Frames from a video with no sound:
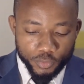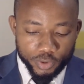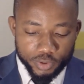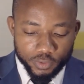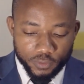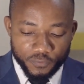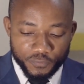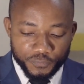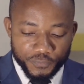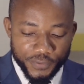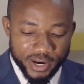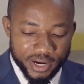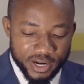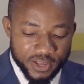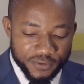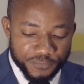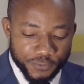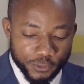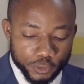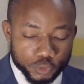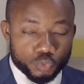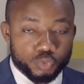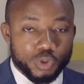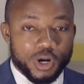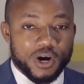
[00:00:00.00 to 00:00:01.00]
we're going to fry
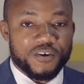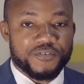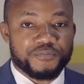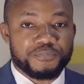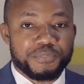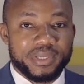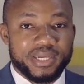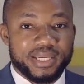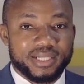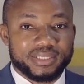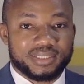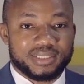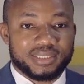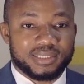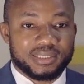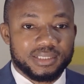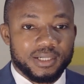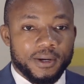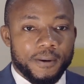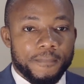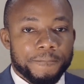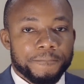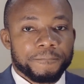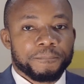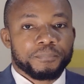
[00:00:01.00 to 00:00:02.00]
this for 12 minutes.
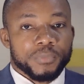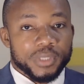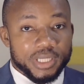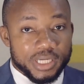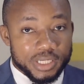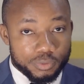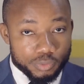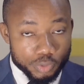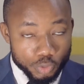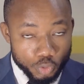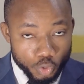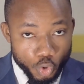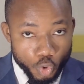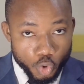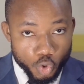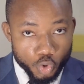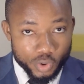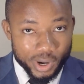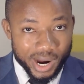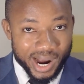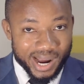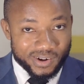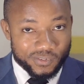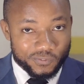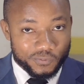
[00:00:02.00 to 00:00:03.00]
You
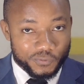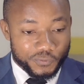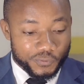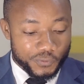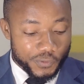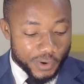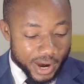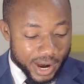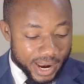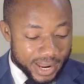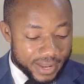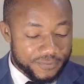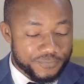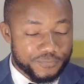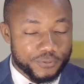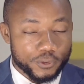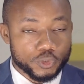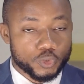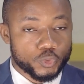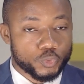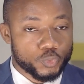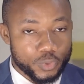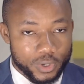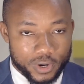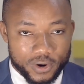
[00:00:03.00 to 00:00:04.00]
cook and fry
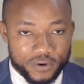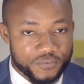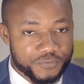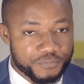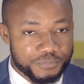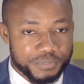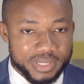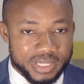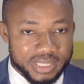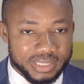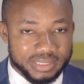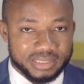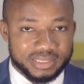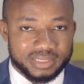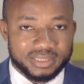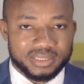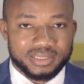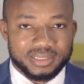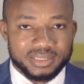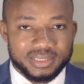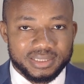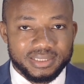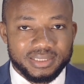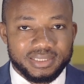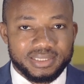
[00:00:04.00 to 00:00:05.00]
for 12
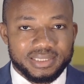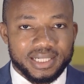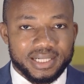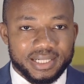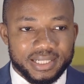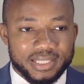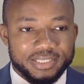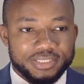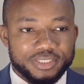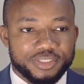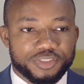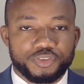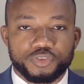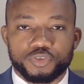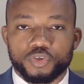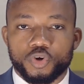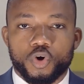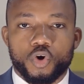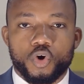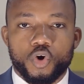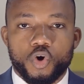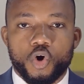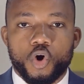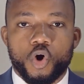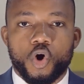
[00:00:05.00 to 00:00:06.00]
minutes. There is
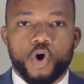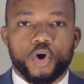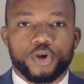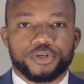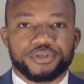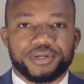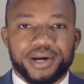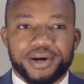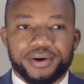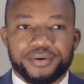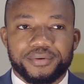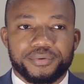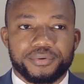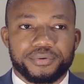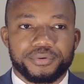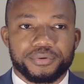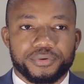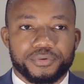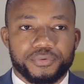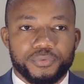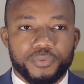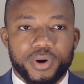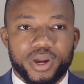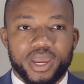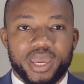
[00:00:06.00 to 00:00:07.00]
no other
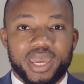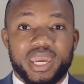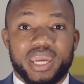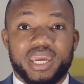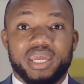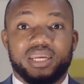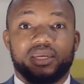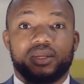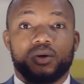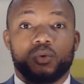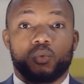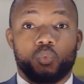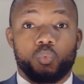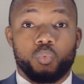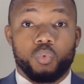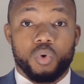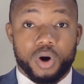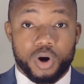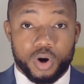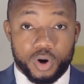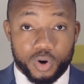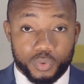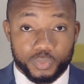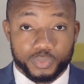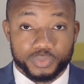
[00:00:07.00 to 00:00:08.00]
cookware in the
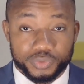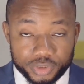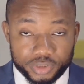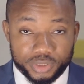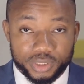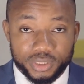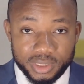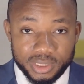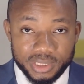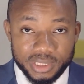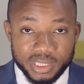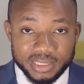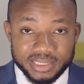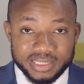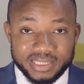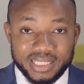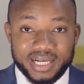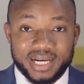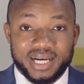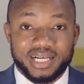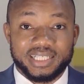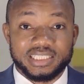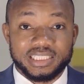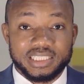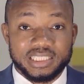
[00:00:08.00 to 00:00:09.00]
world
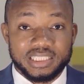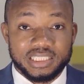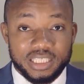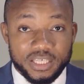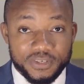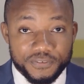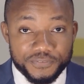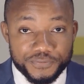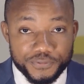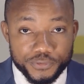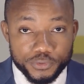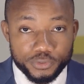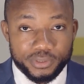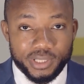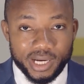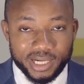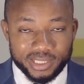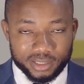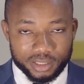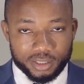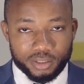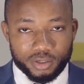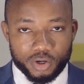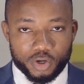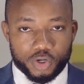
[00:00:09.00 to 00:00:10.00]
that can give you
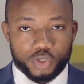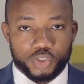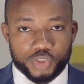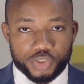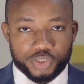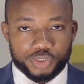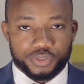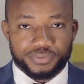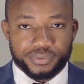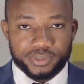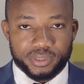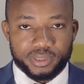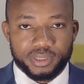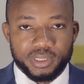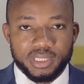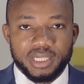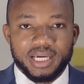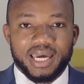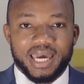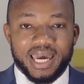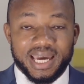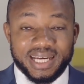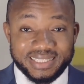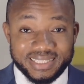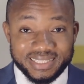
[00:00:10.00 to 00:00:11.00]
that luxury.
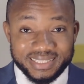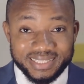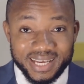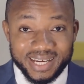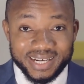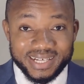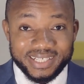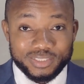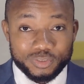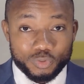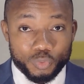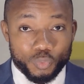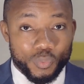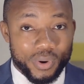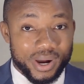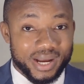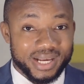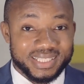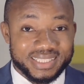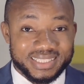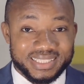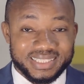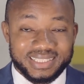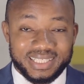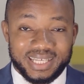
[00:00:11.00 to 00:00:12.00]
And that is why
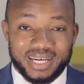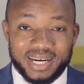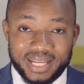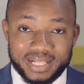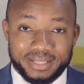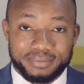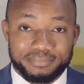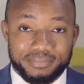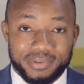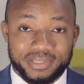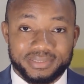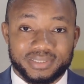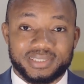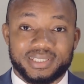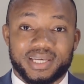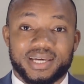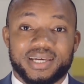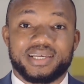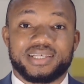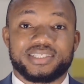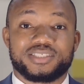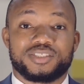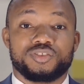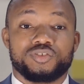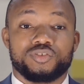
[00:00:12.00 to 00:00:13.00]

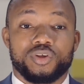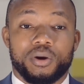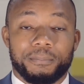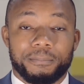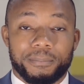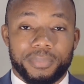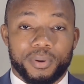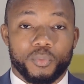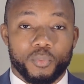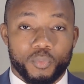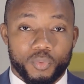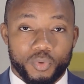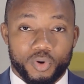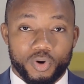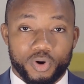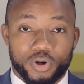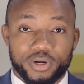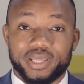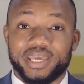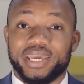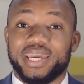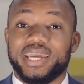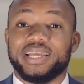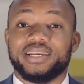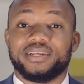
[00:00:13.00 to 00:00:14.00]
Saladmaster is number
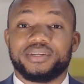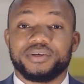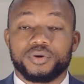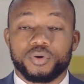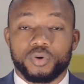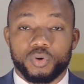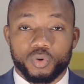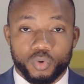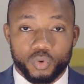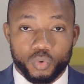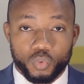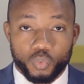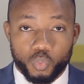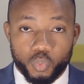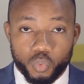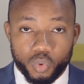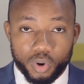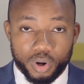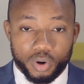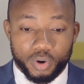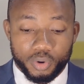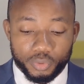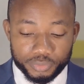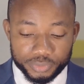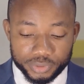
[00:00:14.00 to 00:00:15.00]
one in the whole
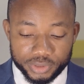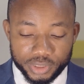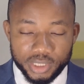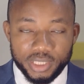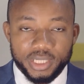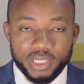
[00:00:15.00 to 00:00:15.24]
world.